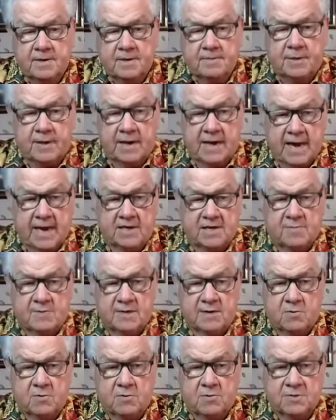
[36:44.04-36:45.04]
but I had to
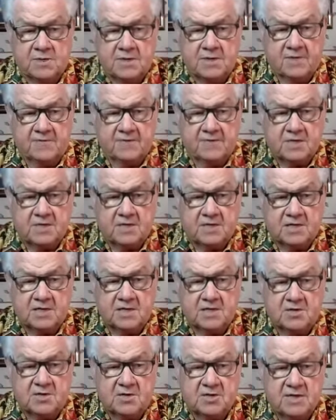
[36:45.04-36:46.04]
make one of the toughest
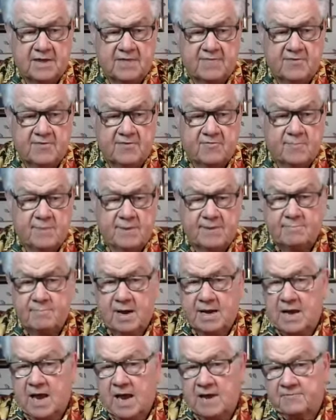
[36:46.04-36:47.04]
decisions I've ever made in
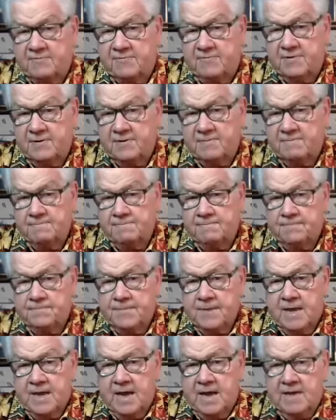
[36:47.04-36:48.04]
my life Mm-hmm.
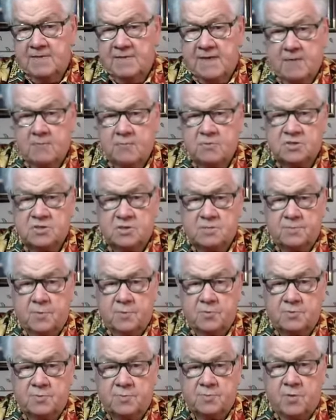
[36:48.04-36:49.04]
And that was to
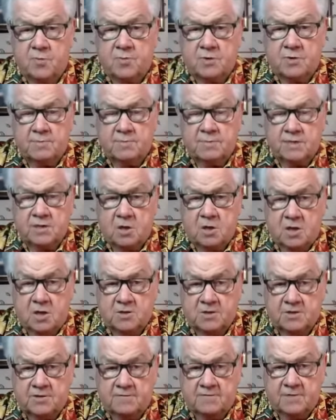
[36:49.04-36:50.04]
postpone it
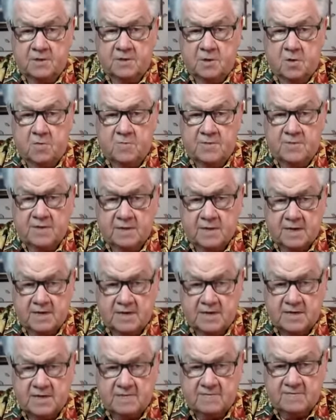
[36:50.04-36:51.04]
because of the COVID
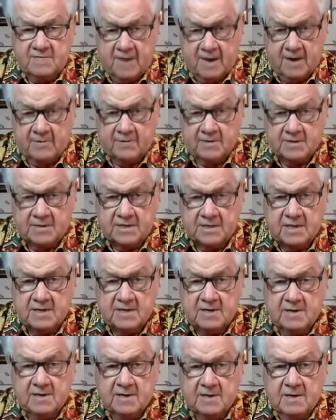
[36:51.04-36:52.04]
19 virus.
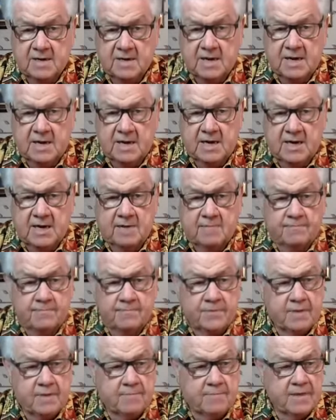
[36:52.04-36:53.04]
And
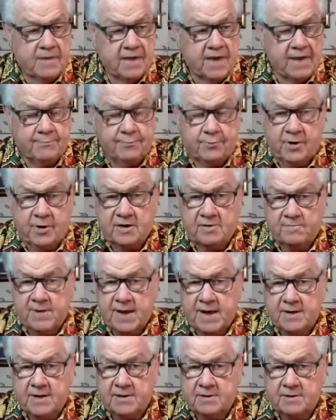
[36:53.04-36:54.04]
man, I prayed
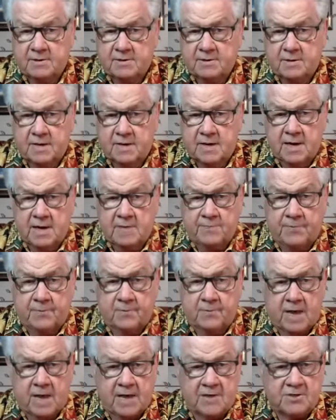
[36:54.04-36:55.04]
about it.
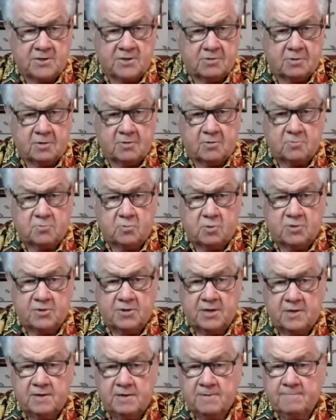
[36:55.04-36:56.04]
April, I struggled with it.